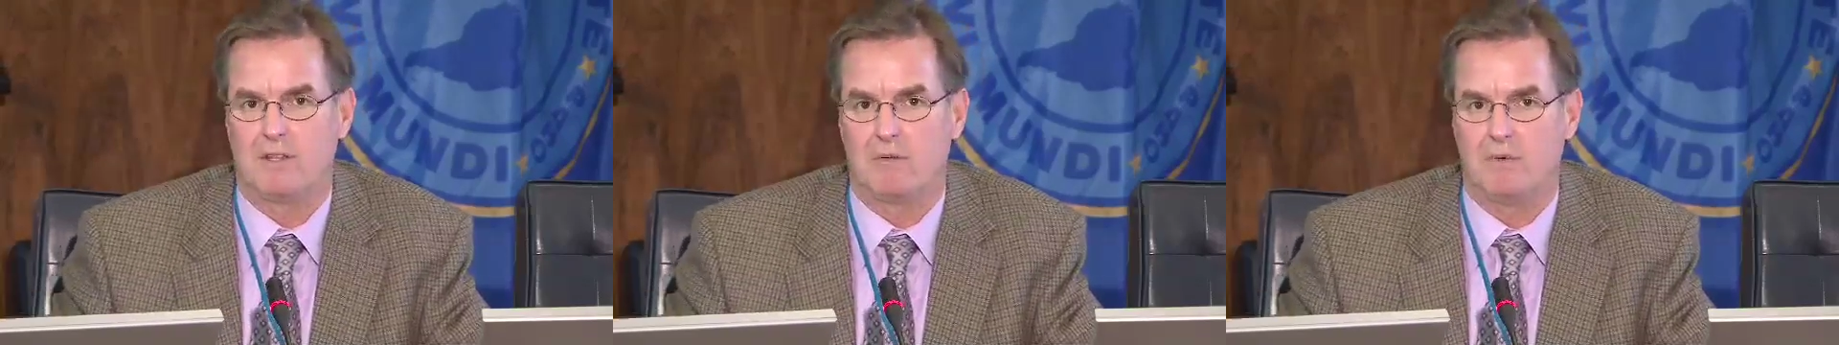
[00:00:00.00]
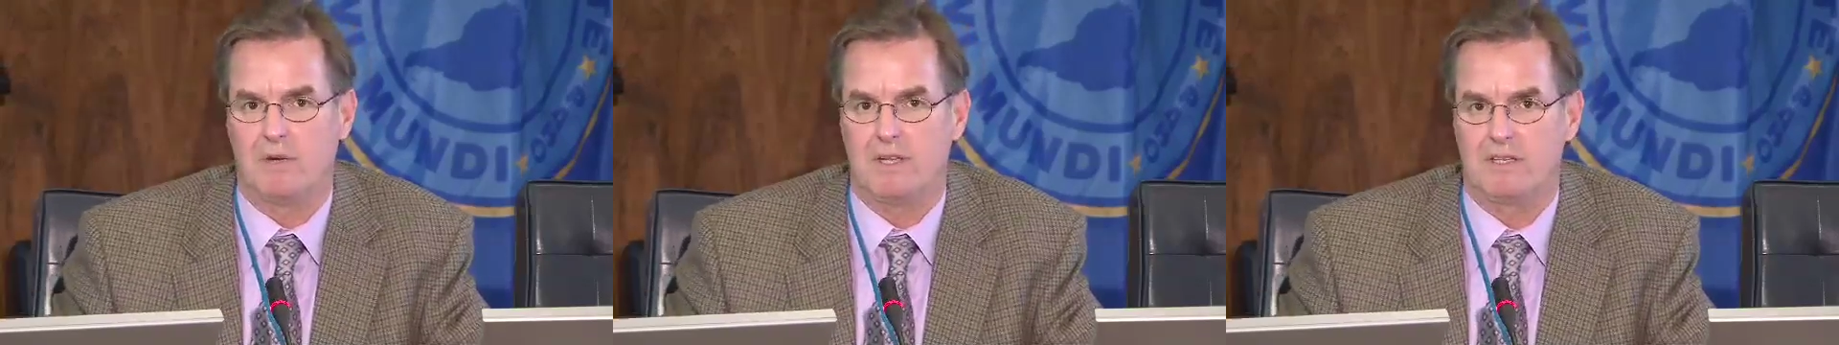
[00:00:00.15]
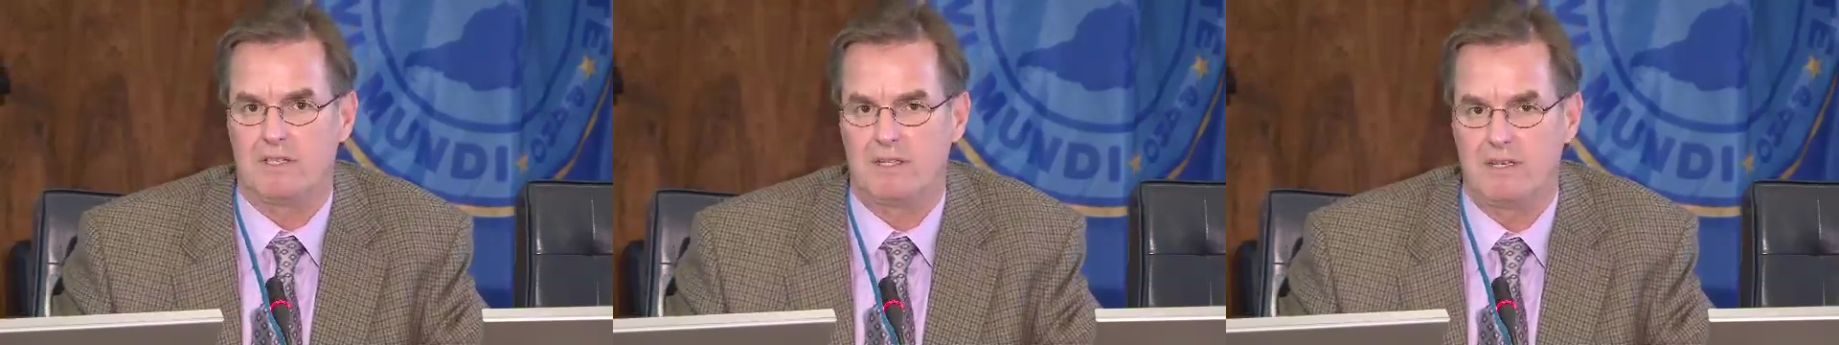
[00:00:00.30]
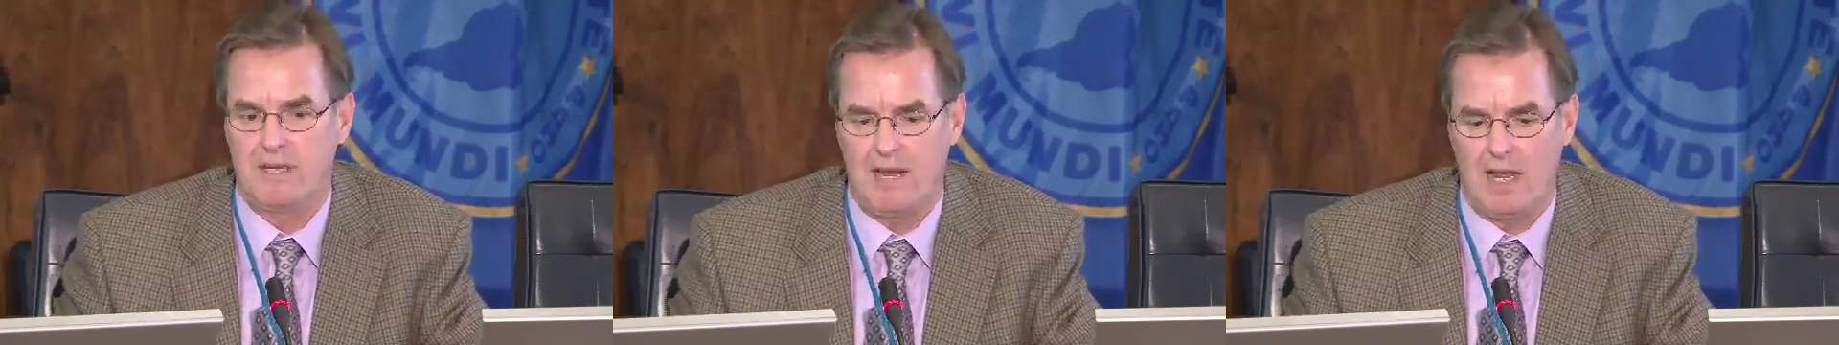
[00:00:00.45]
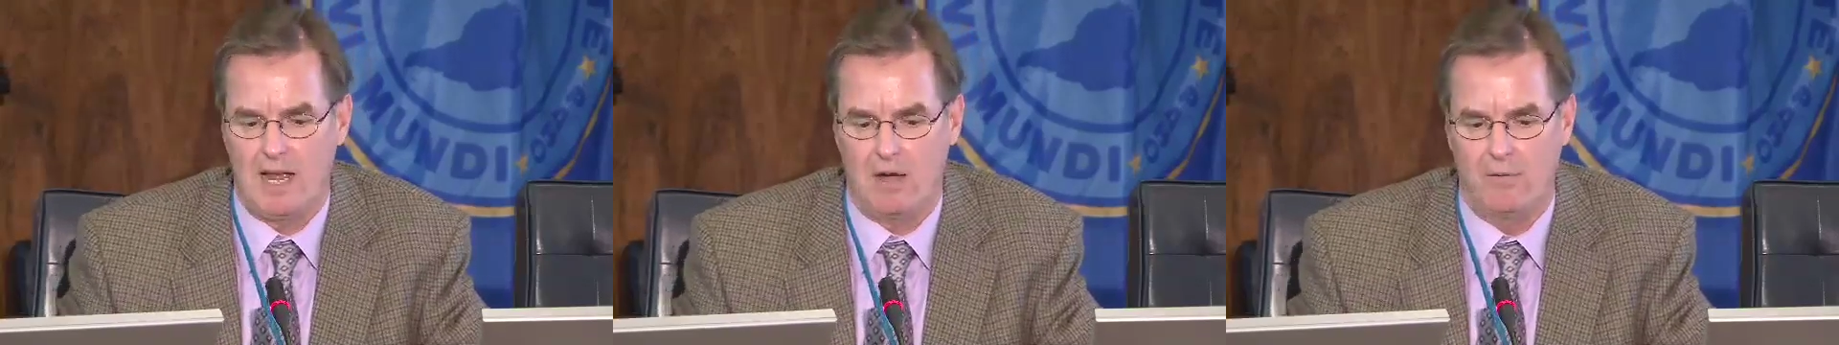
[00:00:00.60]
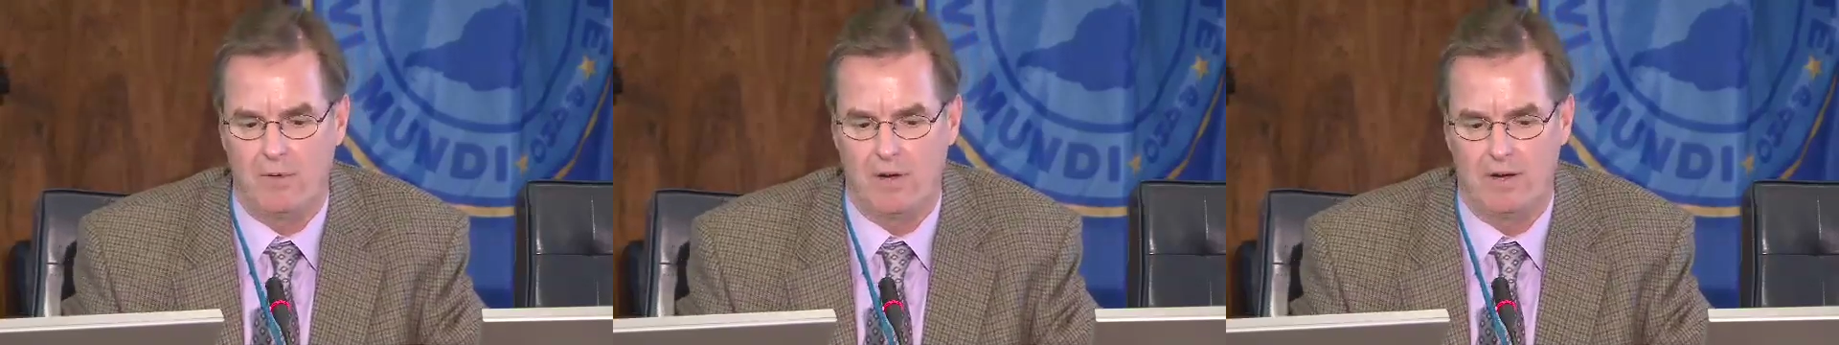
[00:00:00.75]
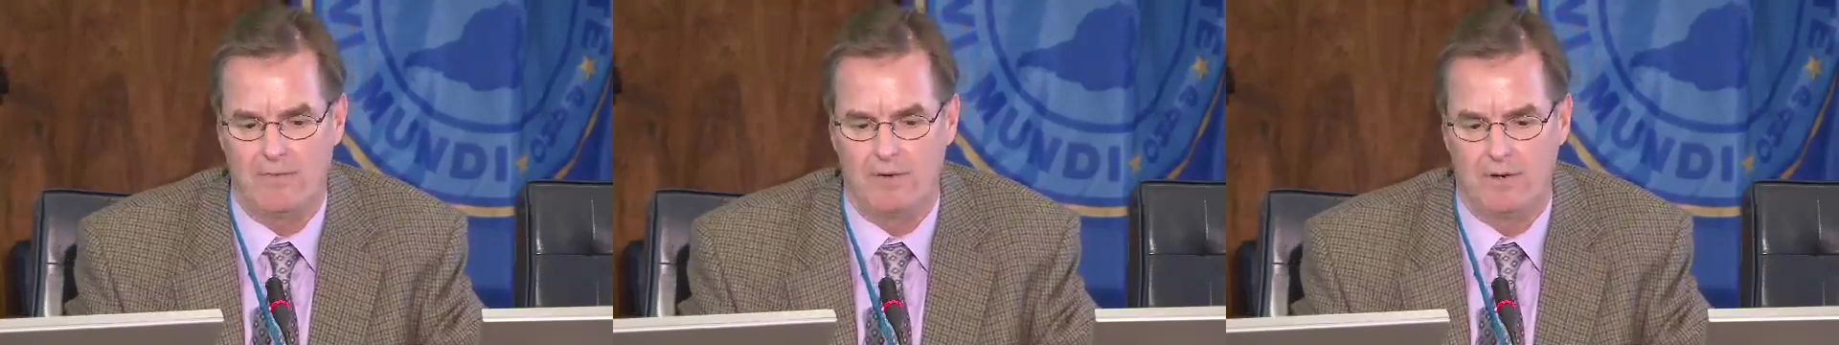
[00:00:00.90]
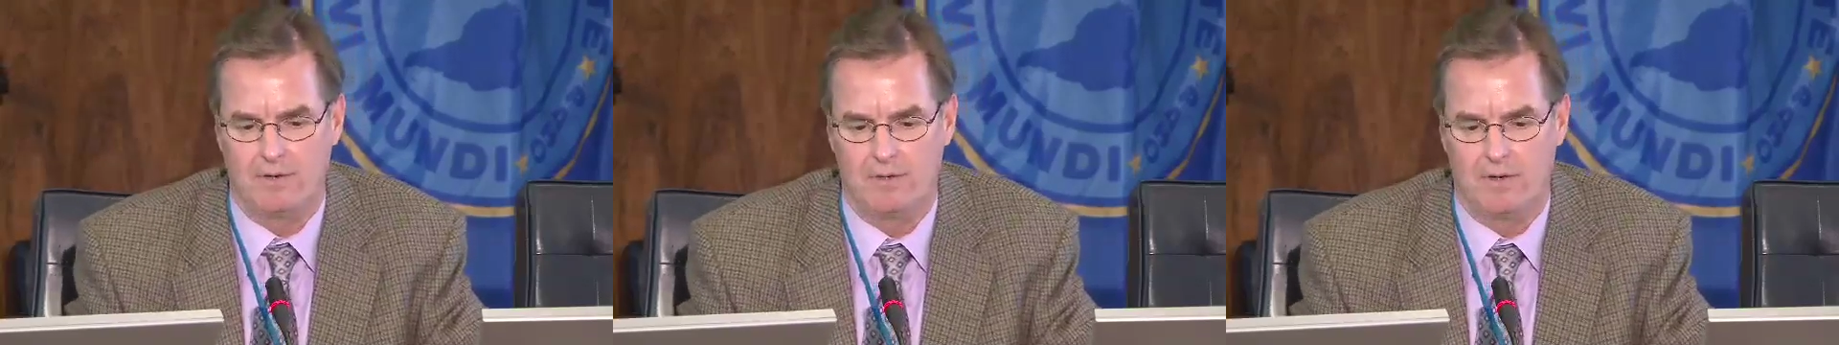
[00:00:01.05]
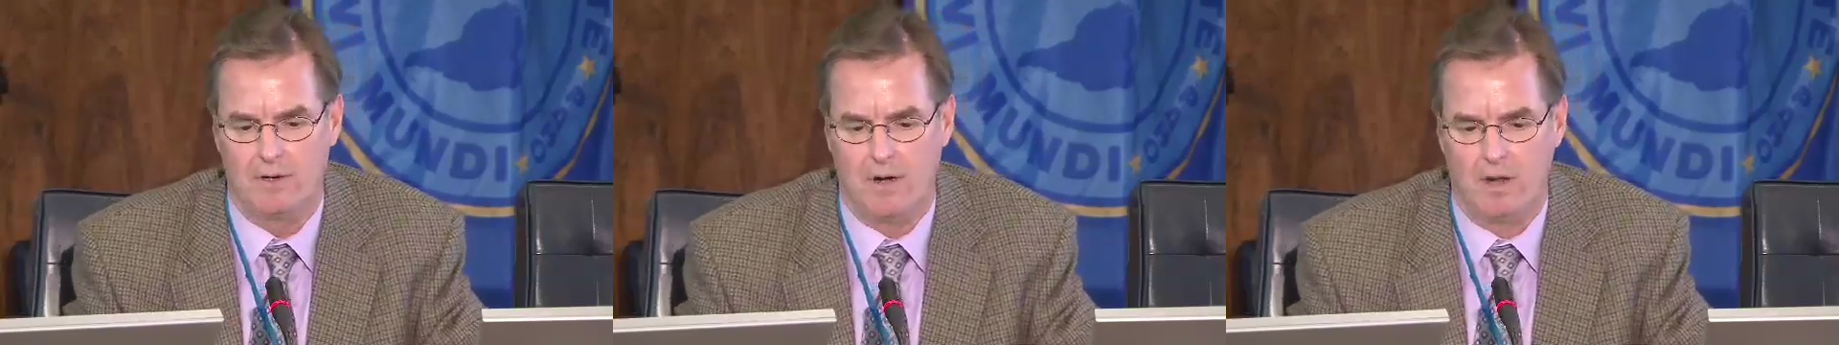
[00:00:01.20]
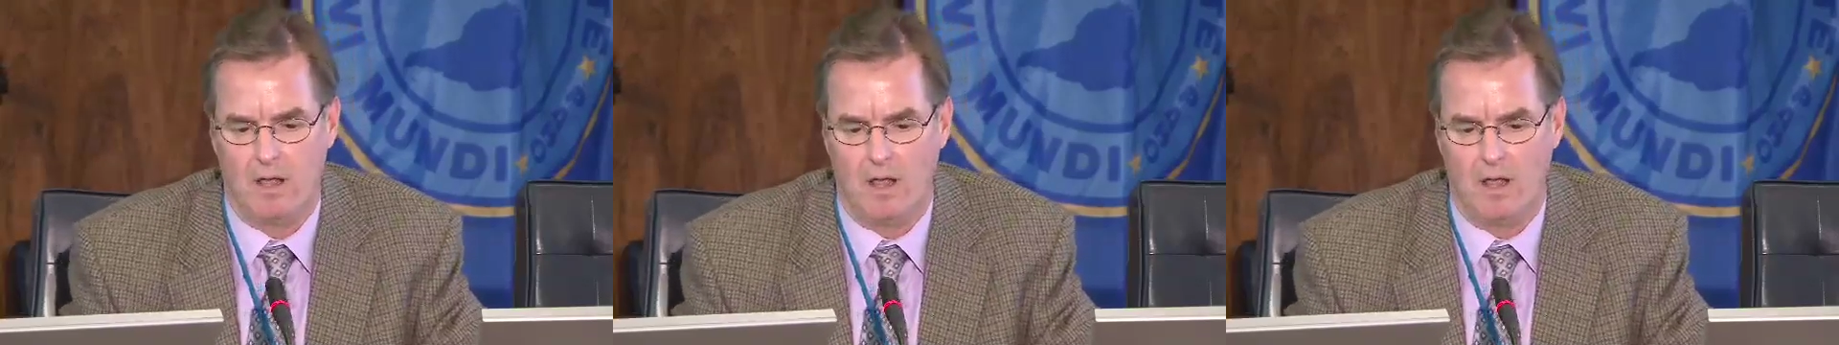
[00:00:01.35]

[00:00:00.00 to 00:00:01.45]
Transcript: that we see, however,